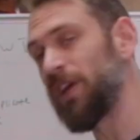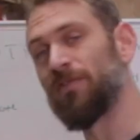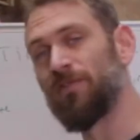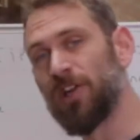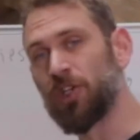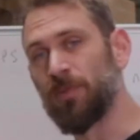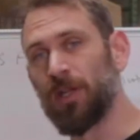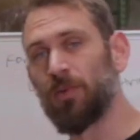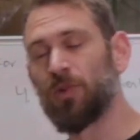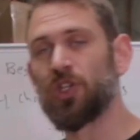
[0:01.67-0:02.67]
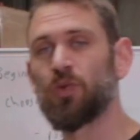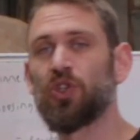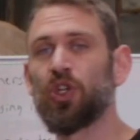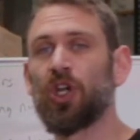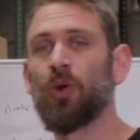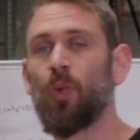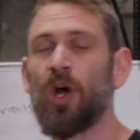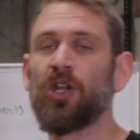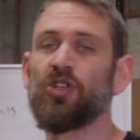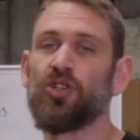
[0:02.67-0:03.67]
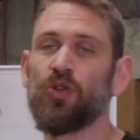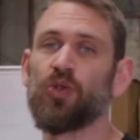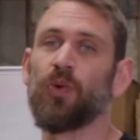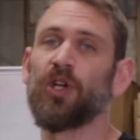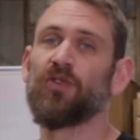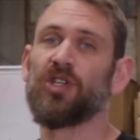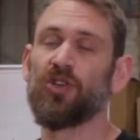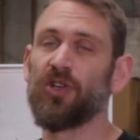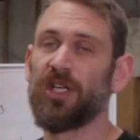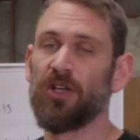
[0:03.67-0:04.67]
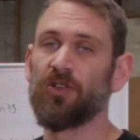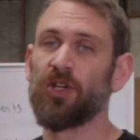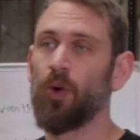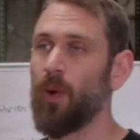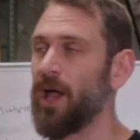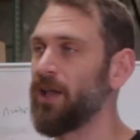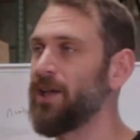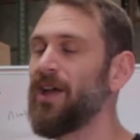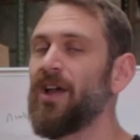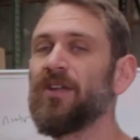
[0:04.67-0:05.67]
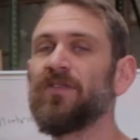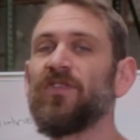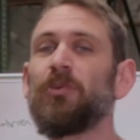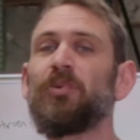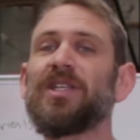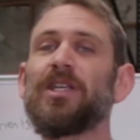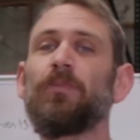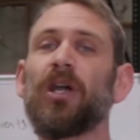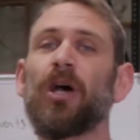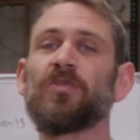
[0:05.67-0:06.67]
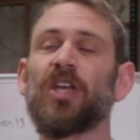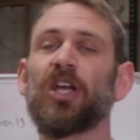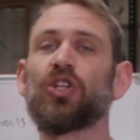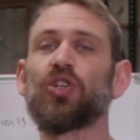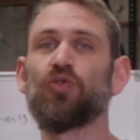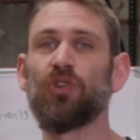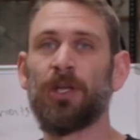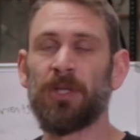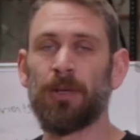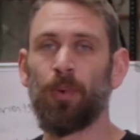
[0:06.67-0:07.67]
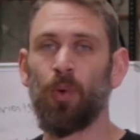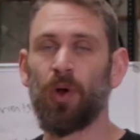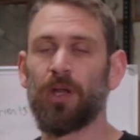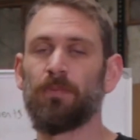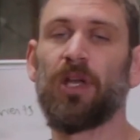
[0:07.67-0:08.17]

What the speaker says: enrichment, which is what you're going to want to do to increase your yield and quality, VPD becomes extremely important.